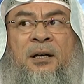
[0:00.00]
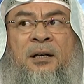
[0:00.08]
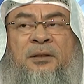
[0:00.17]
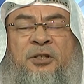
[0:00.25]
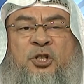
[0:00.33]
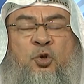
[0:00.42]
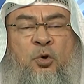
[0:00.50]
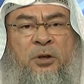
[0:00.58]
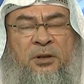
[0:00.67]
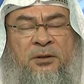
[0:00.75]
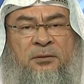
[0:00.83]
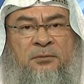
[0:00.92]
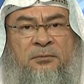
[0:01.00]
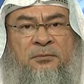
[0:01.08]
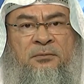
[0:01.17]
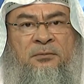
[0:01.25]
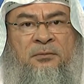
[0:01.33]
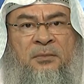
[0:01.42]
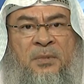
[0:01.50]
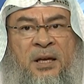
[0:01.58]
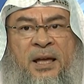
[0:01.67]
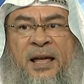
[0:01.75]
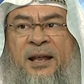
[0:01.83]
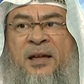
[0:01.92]
disorder,
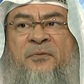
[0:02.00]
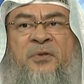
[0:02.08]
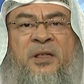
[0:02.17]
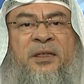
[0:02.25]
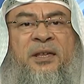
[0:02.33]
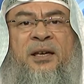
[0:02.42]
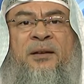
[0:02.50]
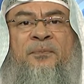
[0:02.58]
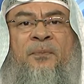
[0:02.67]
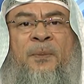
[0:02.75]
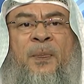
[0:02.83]
and everything